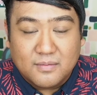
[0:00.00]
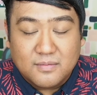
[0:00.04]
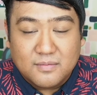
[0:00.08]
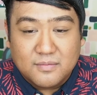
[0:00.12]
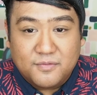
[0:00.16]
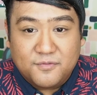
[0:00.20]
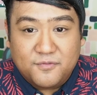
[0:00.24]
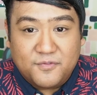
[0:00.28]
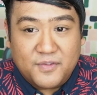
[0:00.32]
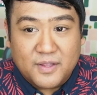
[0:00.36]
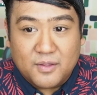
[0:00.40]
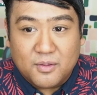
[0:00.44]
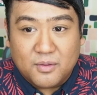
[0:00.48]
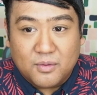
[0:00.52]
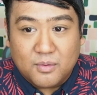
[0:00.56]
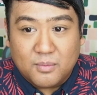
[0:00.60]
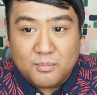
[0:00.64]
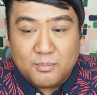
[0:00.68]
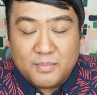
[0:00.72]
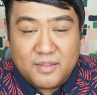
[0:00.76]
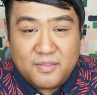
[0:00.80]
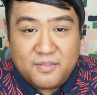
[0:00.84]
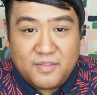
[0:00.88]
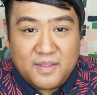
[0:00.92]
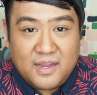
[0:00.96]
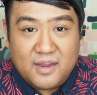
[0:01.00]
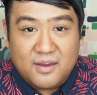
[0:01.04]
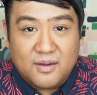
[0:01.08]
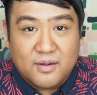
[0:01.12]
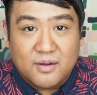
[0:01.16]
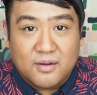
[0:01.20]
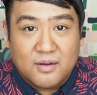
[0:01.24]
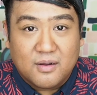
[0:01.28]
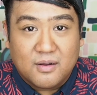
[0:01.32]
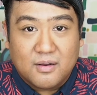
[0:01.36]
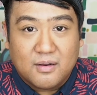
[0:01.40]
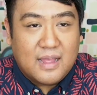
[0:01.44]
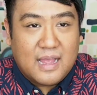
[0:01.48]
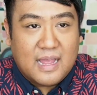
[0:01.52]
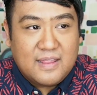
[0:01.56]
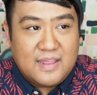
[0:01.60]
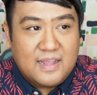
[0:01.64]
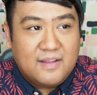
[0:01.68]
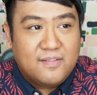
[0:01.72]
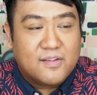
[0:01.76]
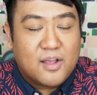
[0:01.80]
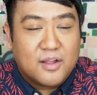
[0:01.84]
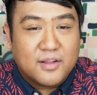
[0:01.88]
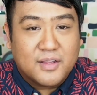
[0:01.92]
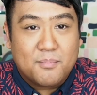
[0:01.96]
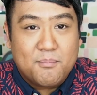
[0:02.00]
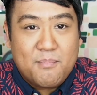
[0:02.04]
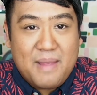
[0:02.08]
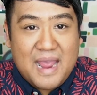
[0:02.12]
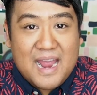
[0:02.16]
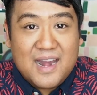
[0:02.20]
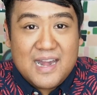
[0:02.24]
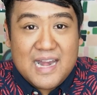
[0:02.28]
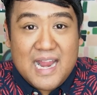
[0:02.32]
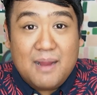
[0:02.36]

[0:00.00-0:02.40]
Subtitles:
film theater. I think it's called A Man